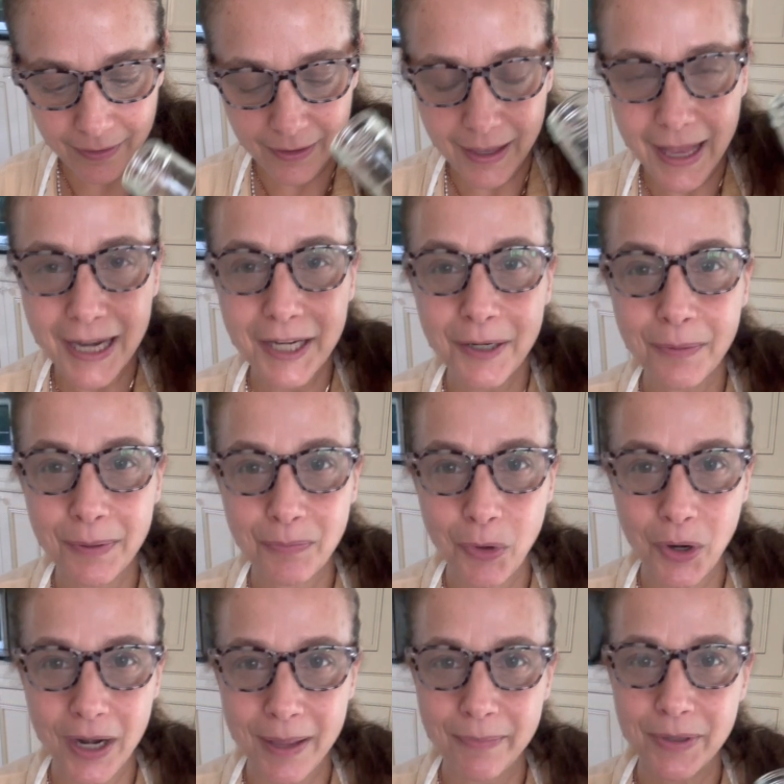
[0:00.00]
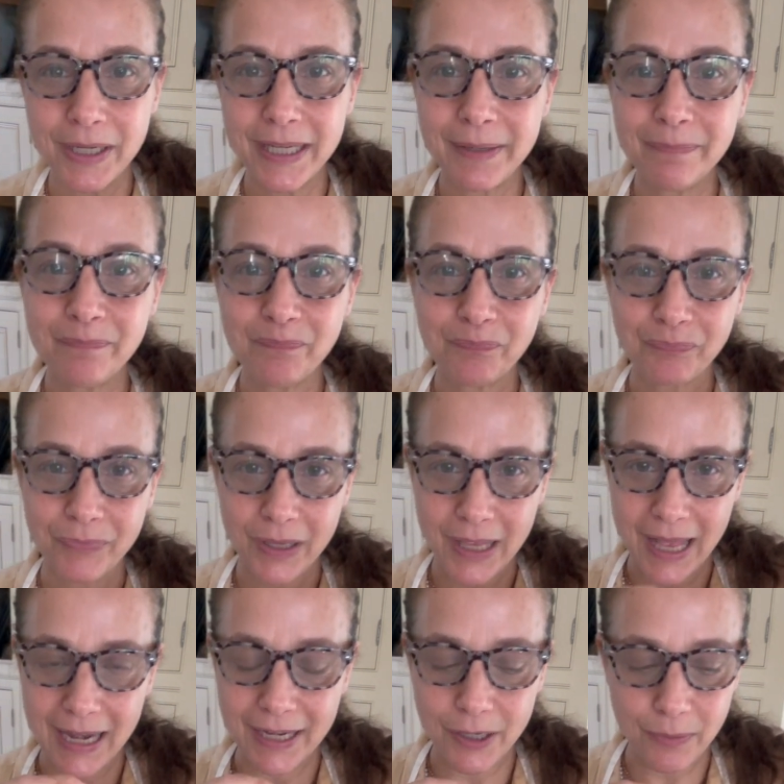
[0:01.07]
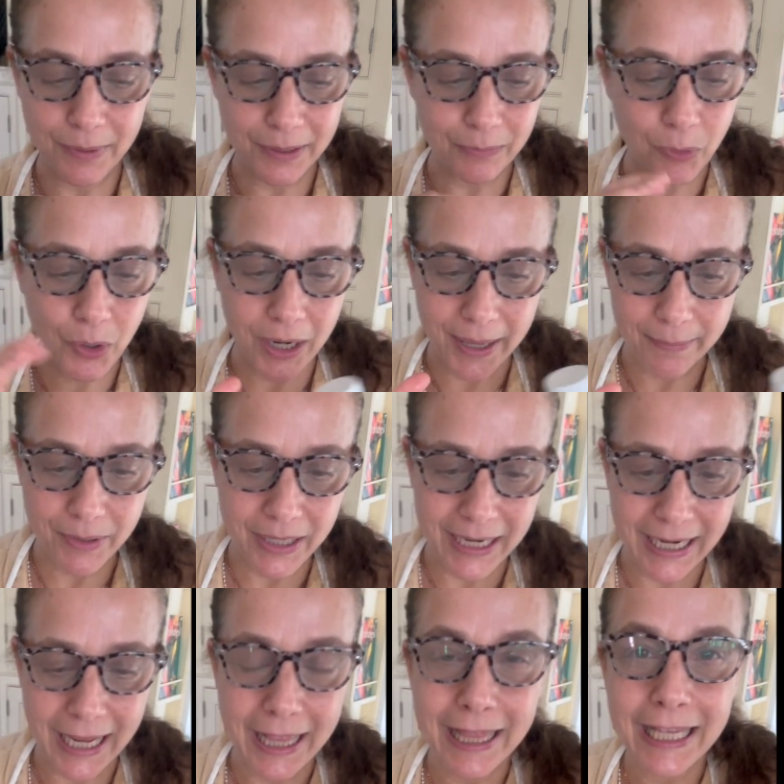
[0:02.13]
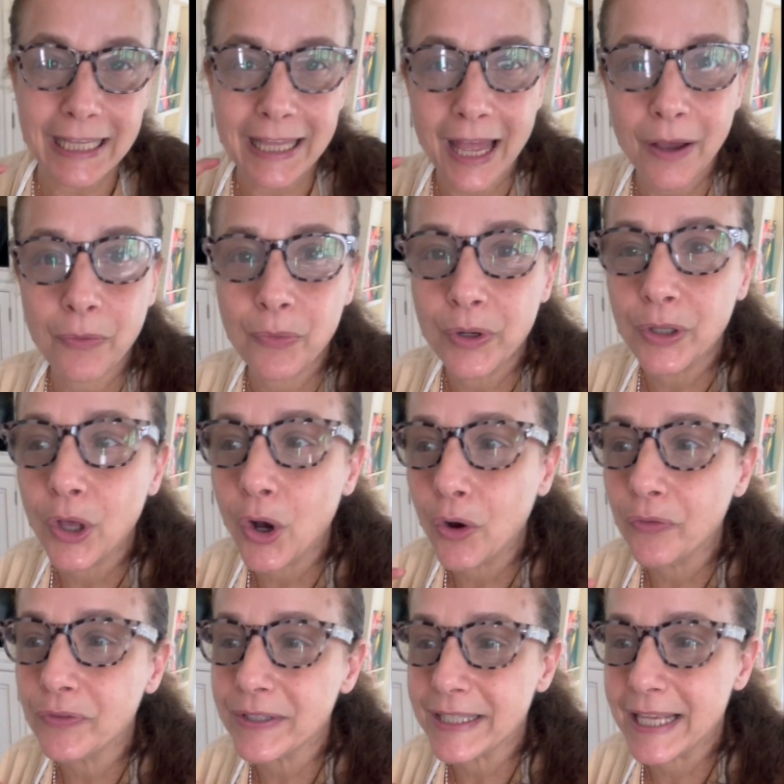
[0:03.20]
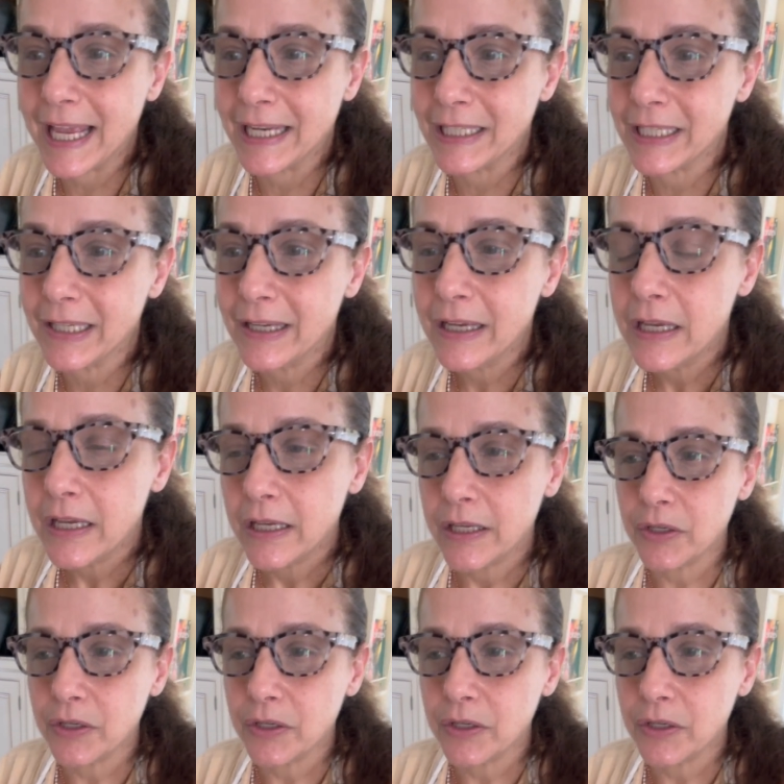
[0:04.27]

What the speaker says: little bit more lemony, a little bit more lemon, and I think that will offset. You